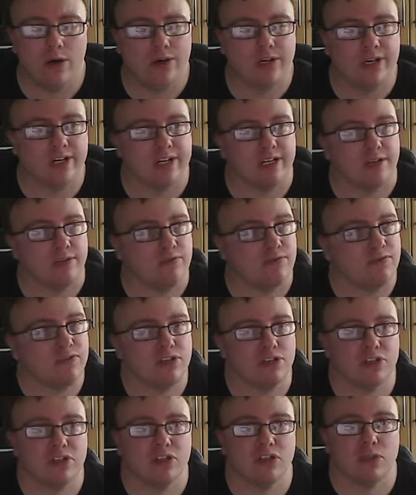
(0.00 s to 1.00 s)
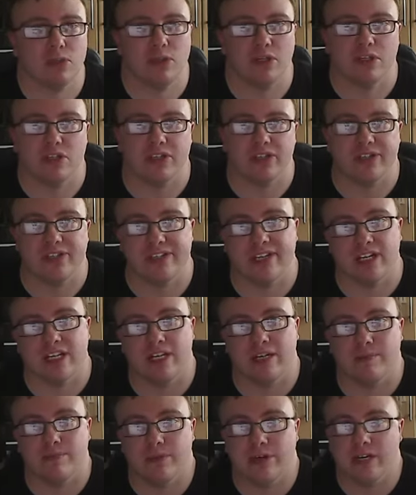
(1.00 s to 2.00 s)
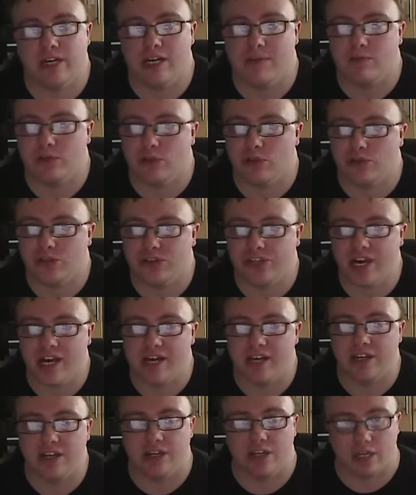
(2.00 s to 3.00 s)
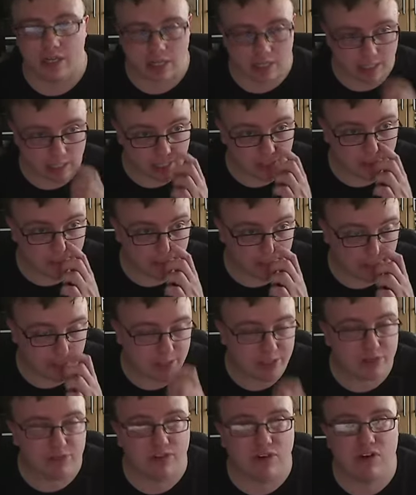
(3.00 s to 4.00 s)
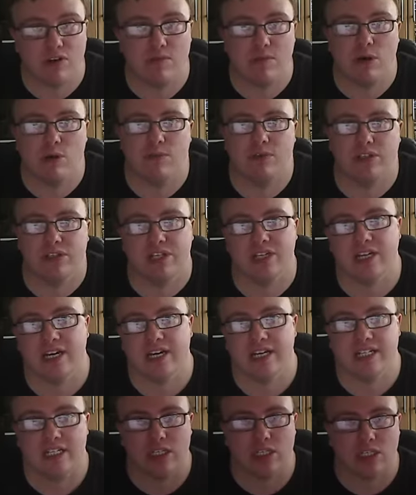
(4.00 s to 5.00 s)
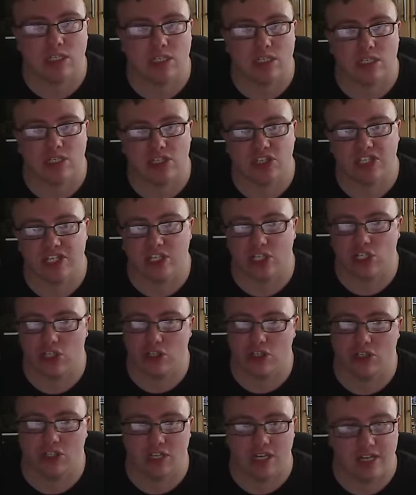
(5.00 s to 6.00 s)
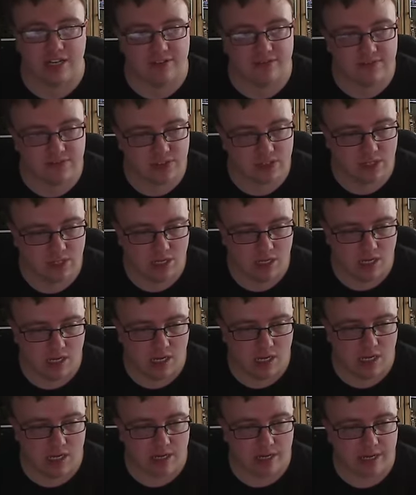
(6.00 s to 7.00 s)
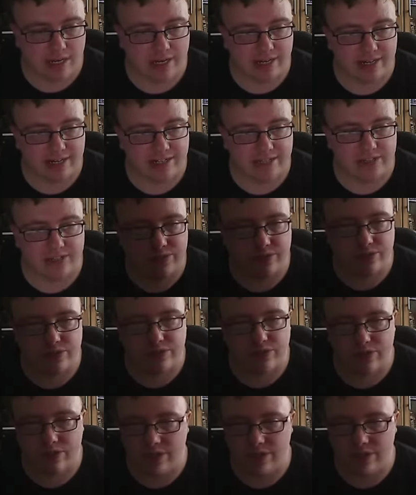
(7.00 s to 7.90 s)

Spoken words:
Okay, first things first, Second Empire episode 10. At this very moment it has 6 shots left. And,